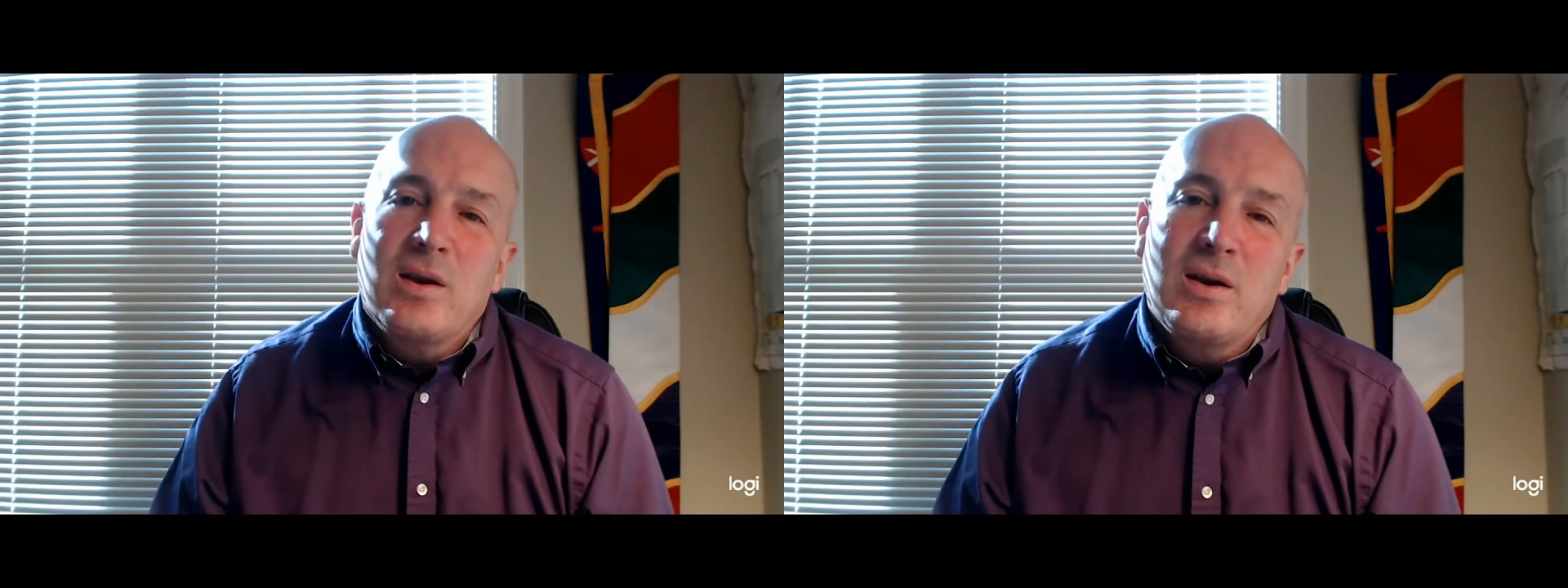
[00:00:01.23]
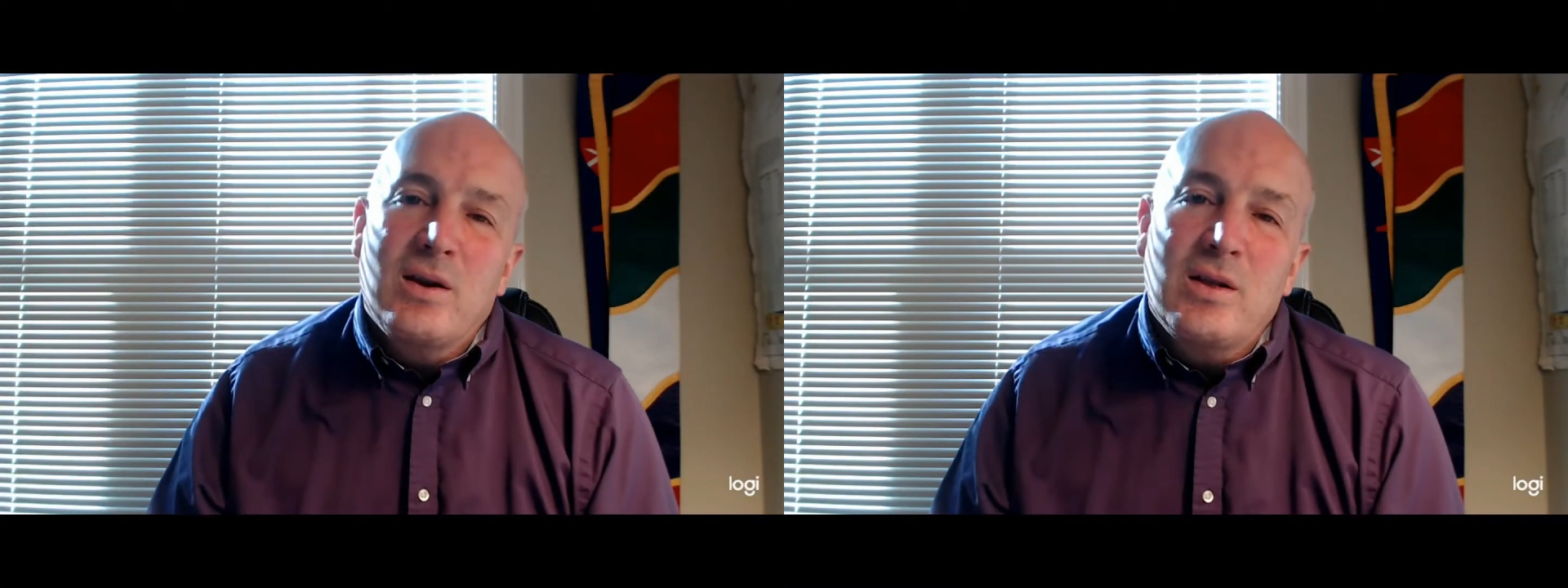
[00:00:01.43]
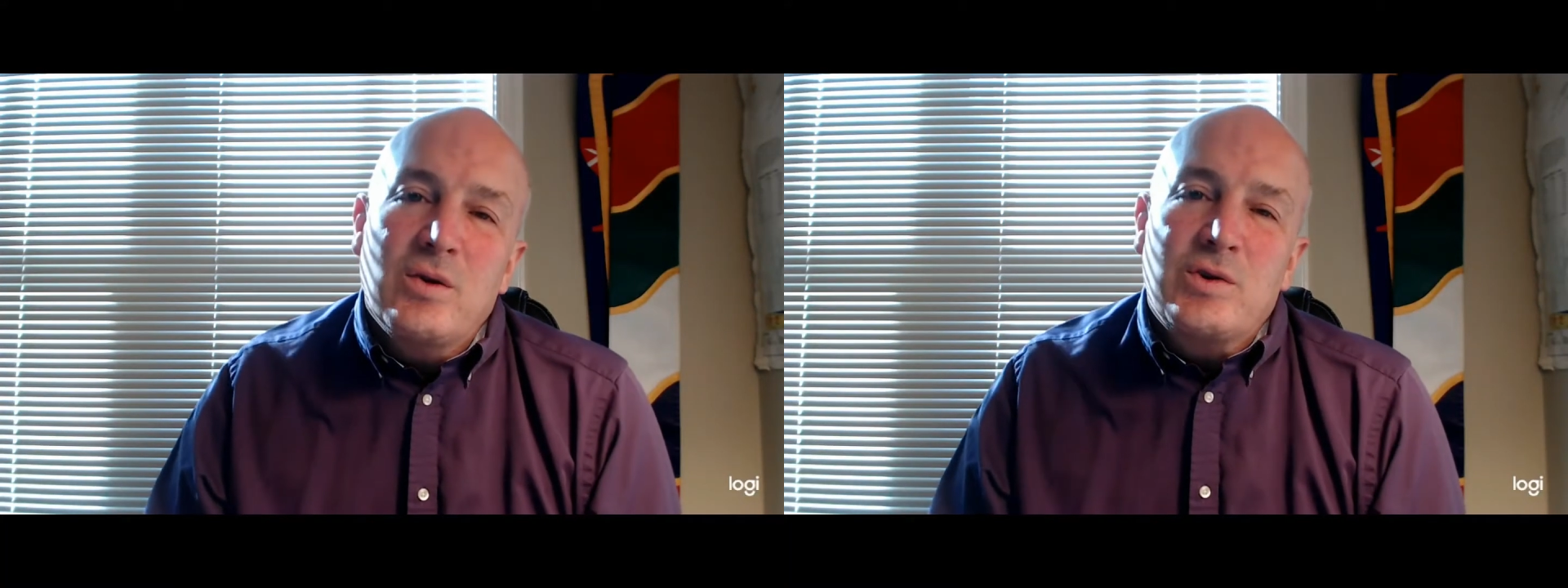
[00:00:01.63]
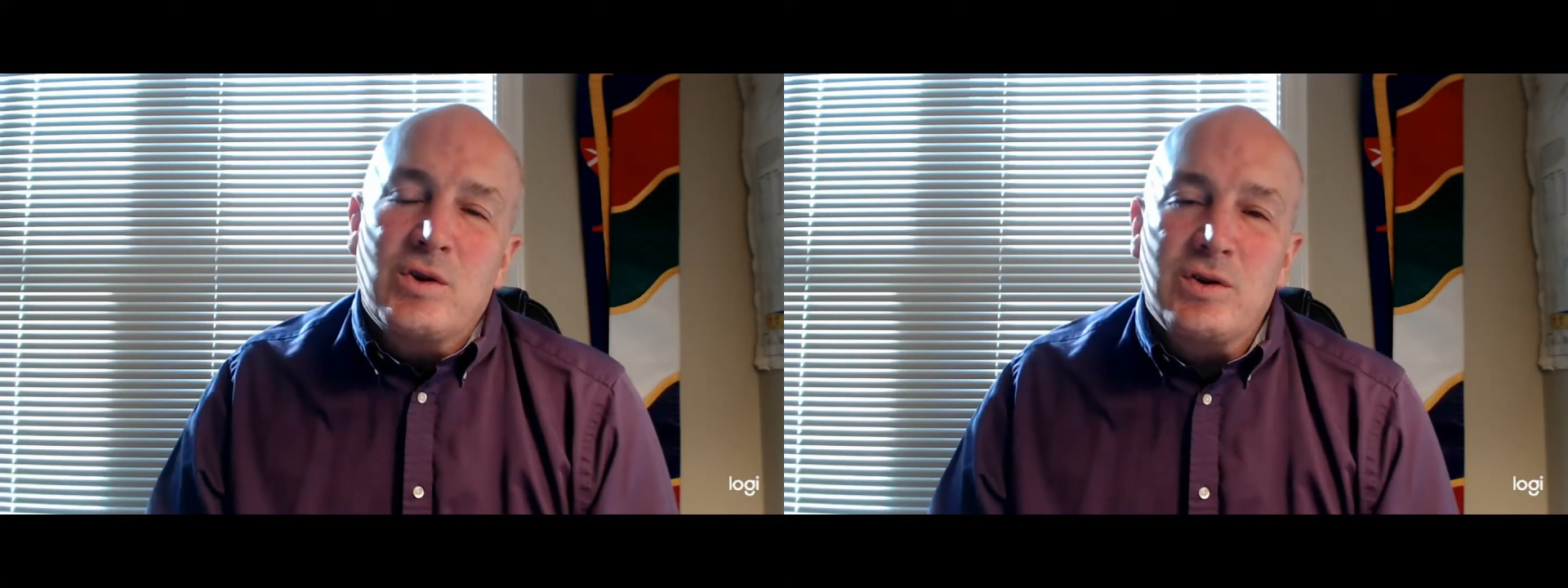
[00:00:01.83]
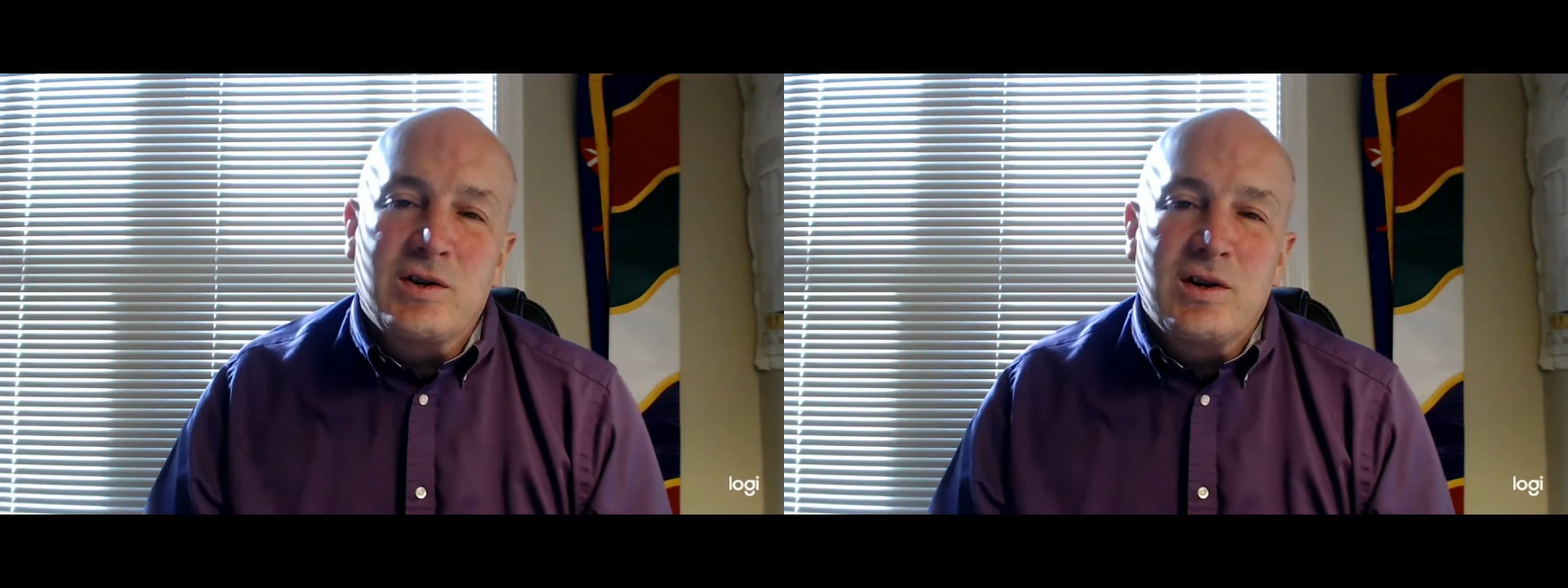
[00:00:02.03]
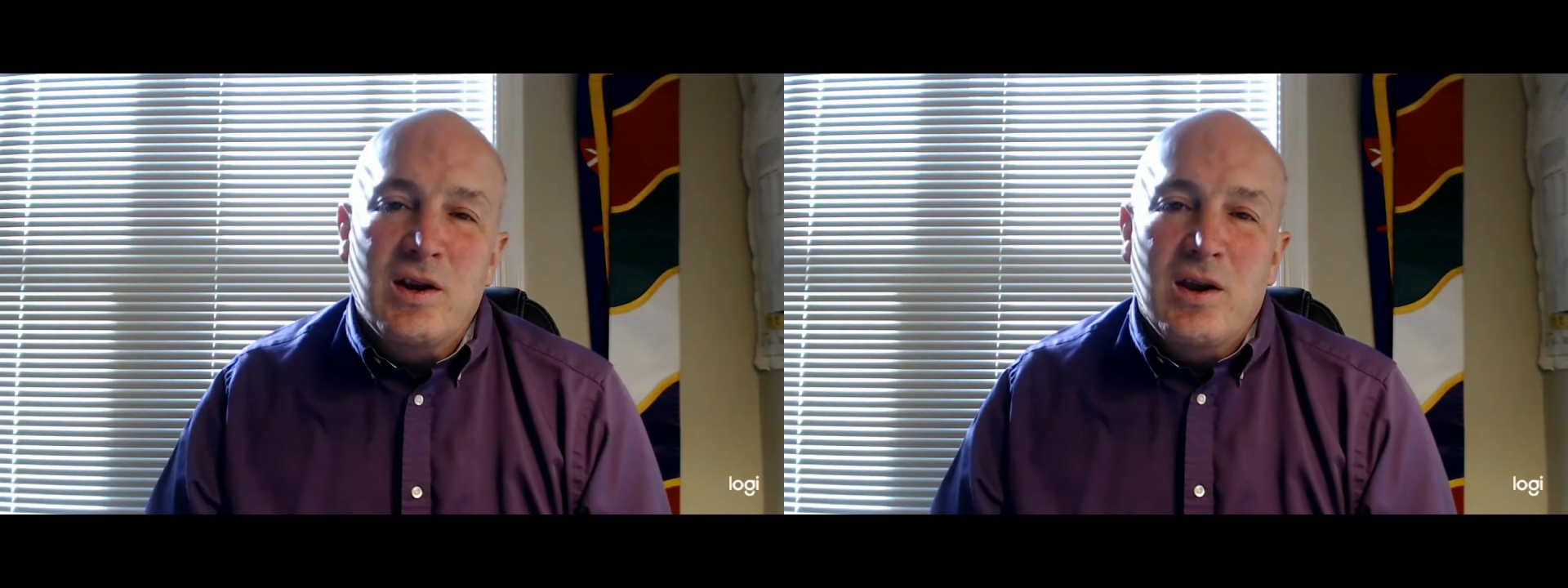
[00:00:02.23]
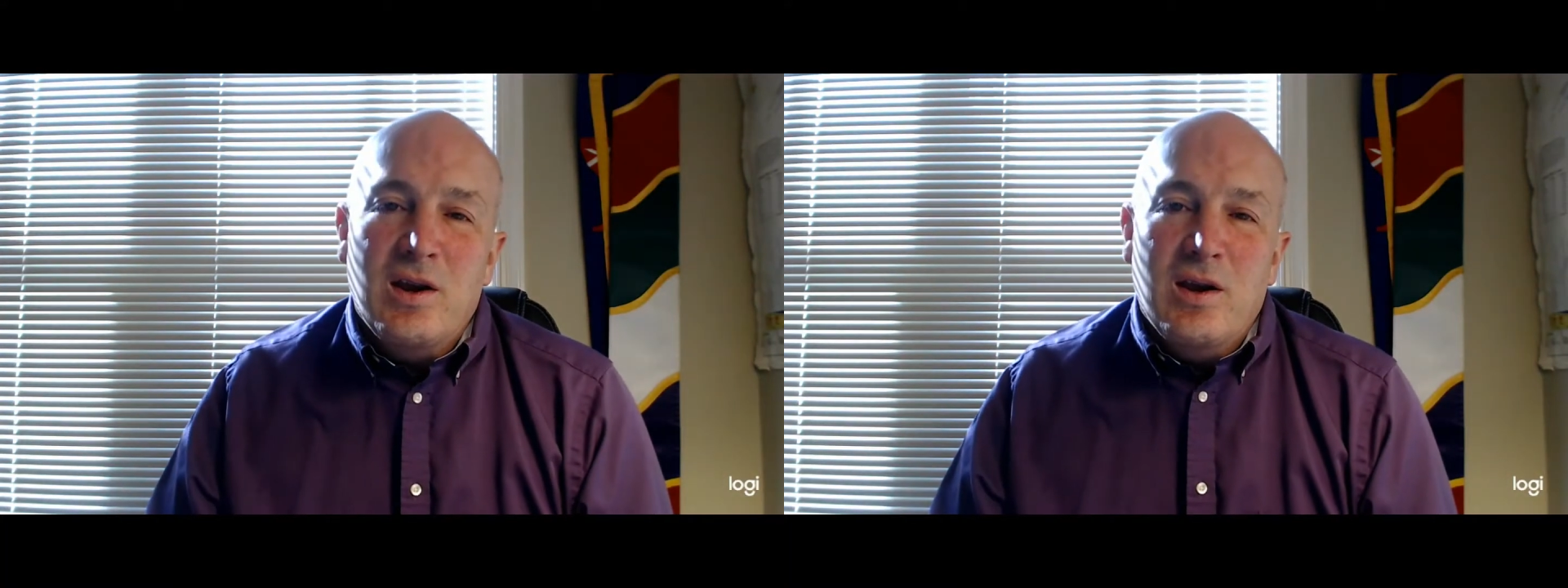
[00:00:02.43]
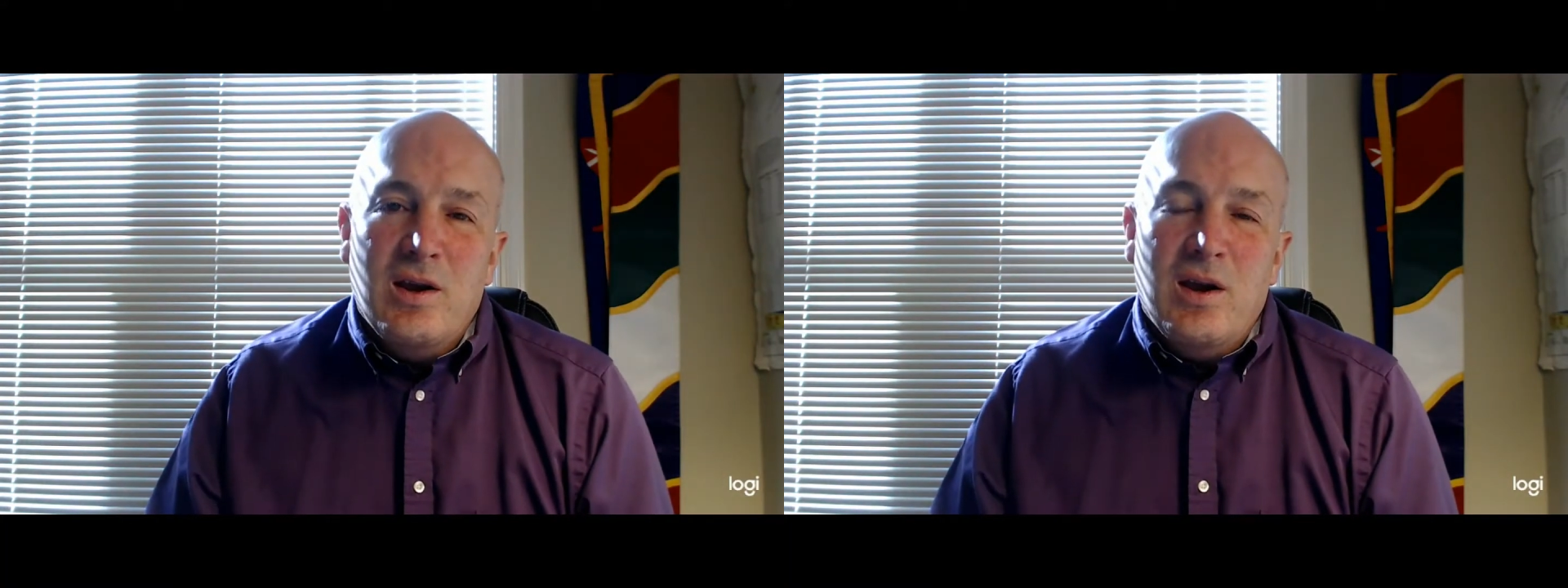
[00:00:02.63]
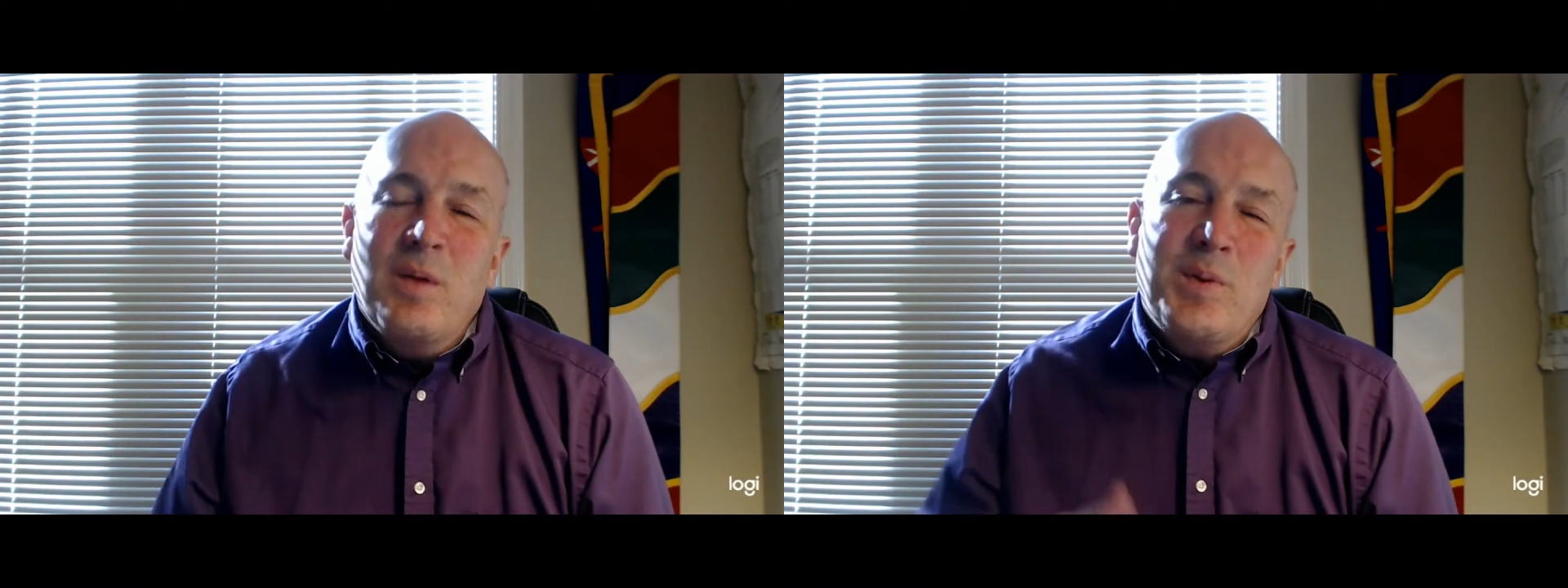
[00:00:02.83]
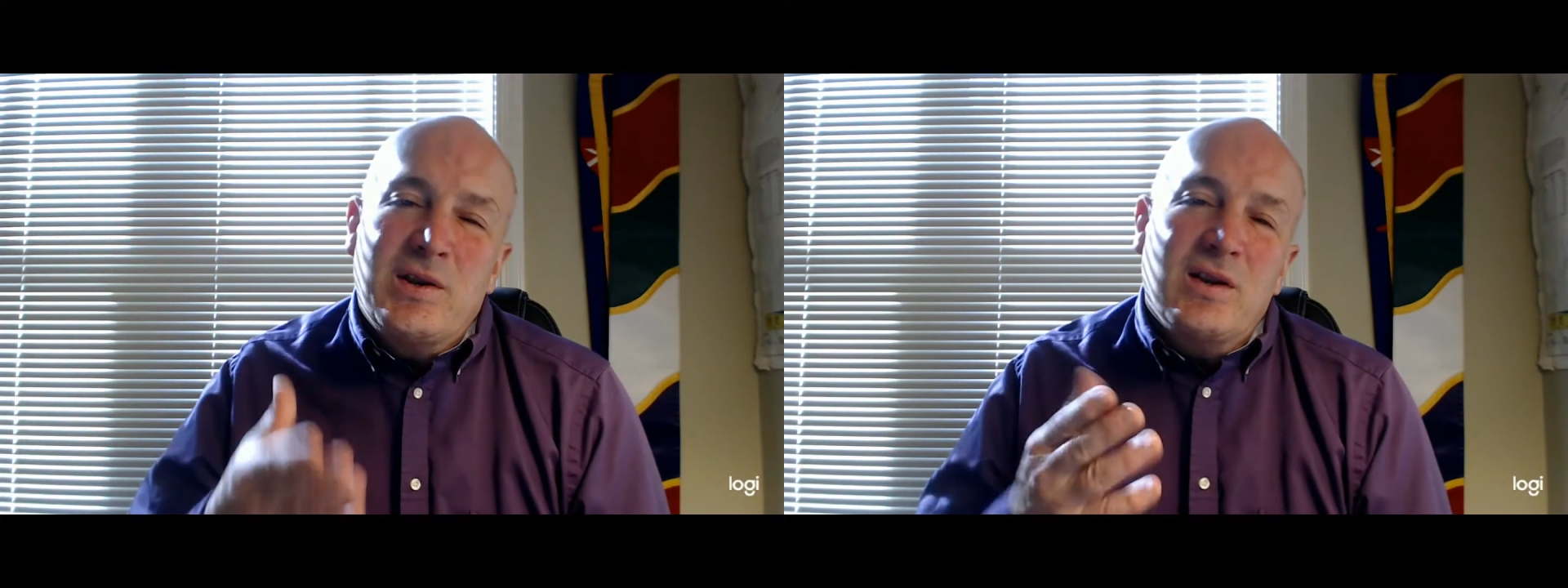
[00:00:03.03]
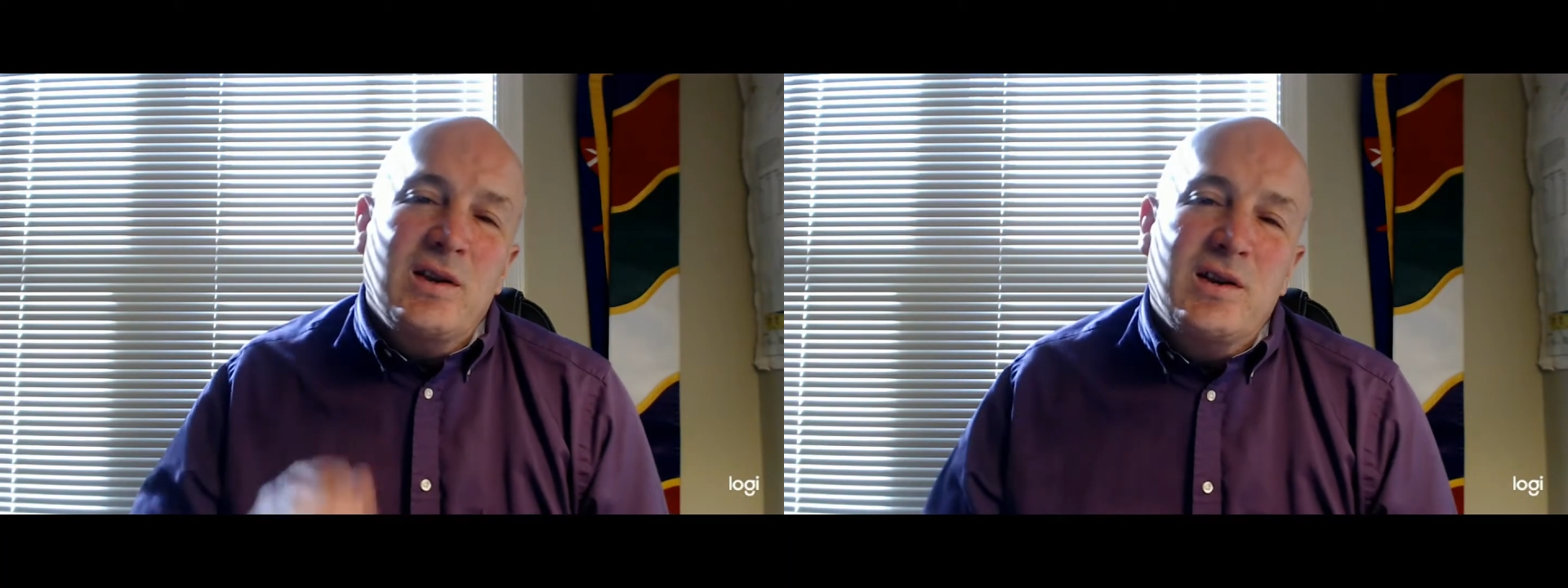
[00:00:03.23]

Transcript: Hello, church, and particularly